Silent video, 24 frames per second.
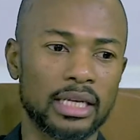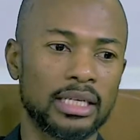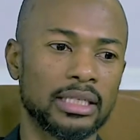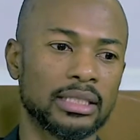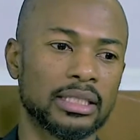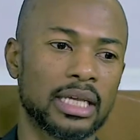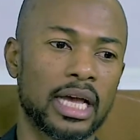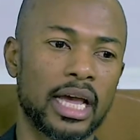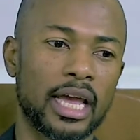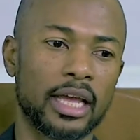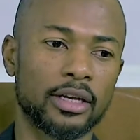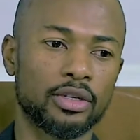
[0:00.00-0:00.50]
I
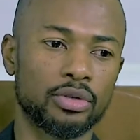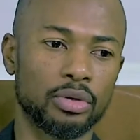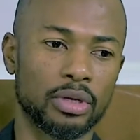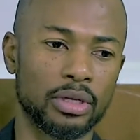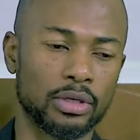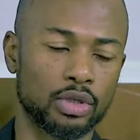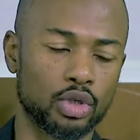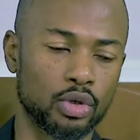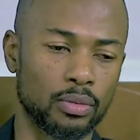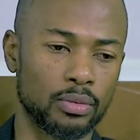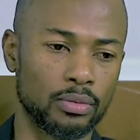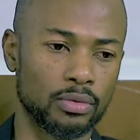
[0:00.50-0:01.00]
desire
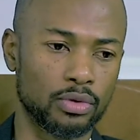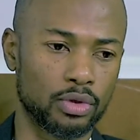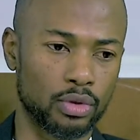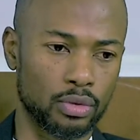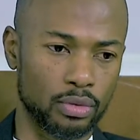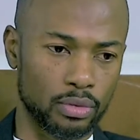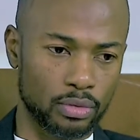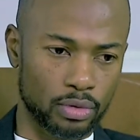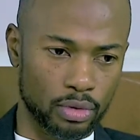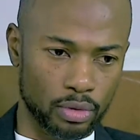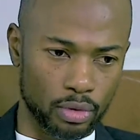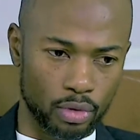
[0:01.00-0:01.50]

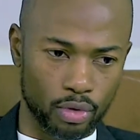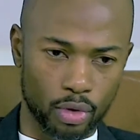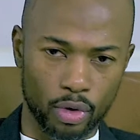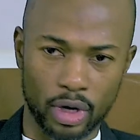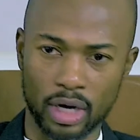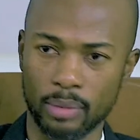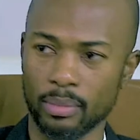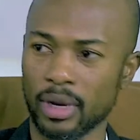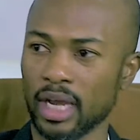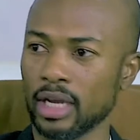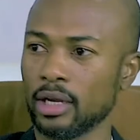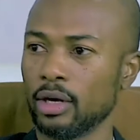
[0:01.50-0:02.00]
to grow
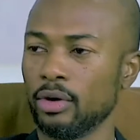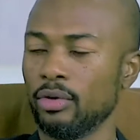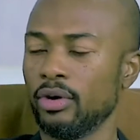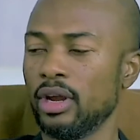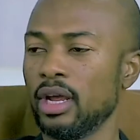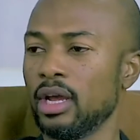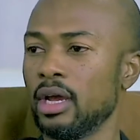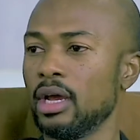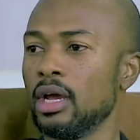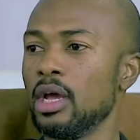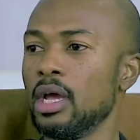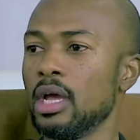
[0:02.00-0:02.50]
in my
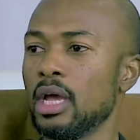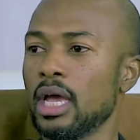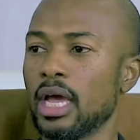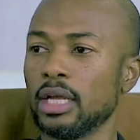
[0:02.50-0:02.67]
career,